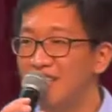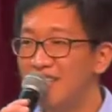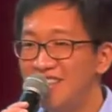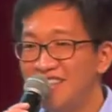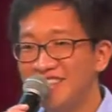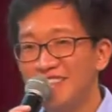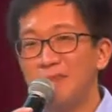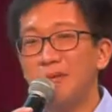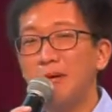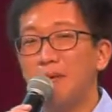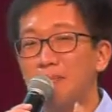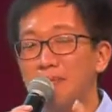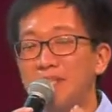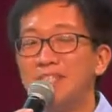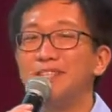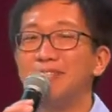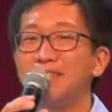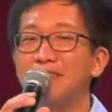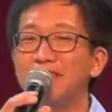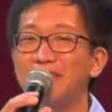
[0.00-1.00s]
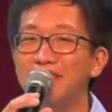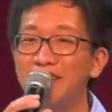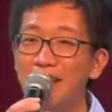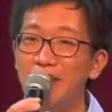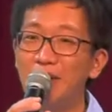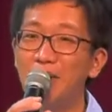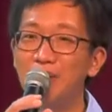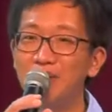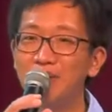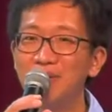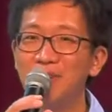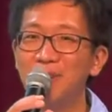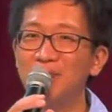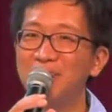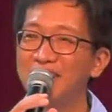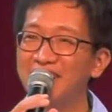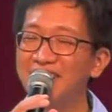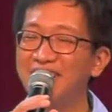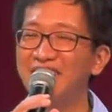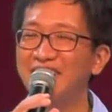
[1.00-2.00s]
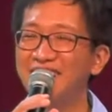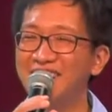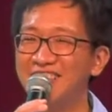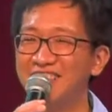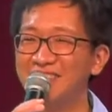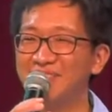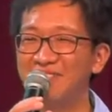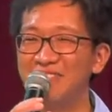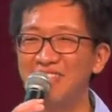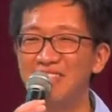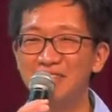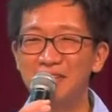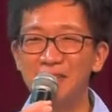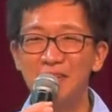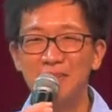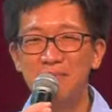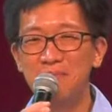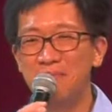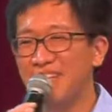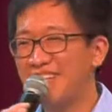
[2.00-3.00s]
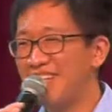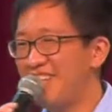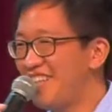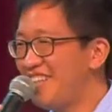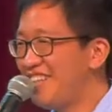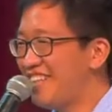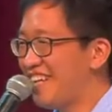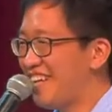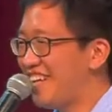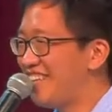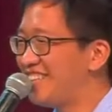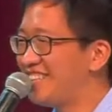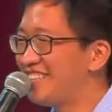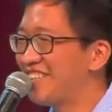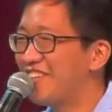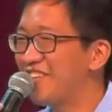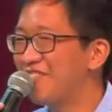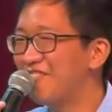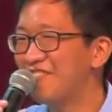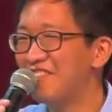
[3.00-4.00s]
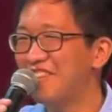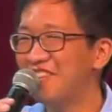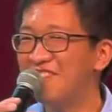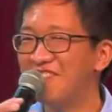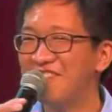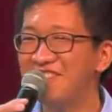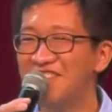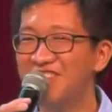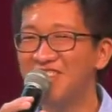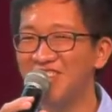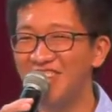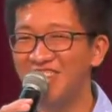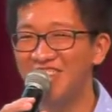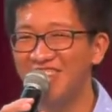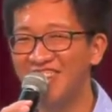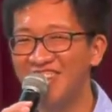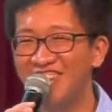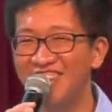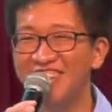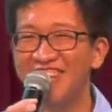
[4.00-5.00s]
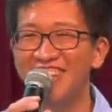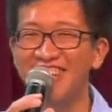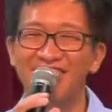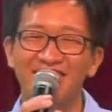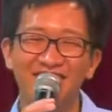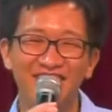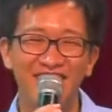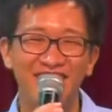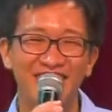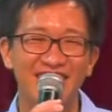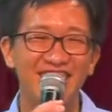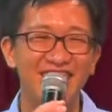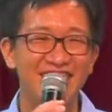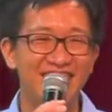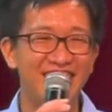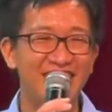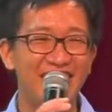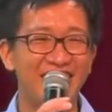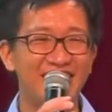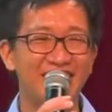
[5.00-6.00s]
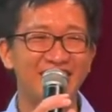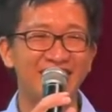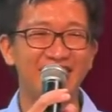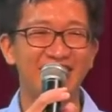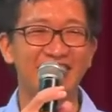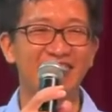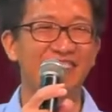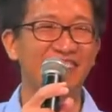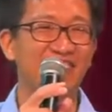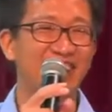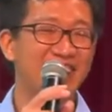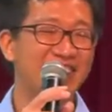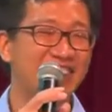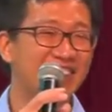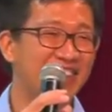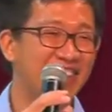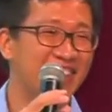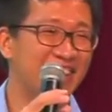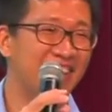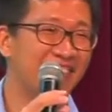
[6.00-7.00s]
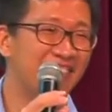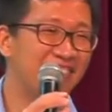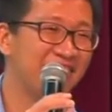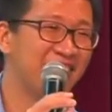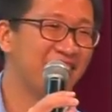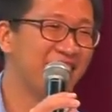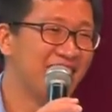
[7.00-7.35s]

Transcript: Then he talks about peace. And, uh, oh, yeah, there's peace. But then he ends off with joy. isn't that such an amazing gift?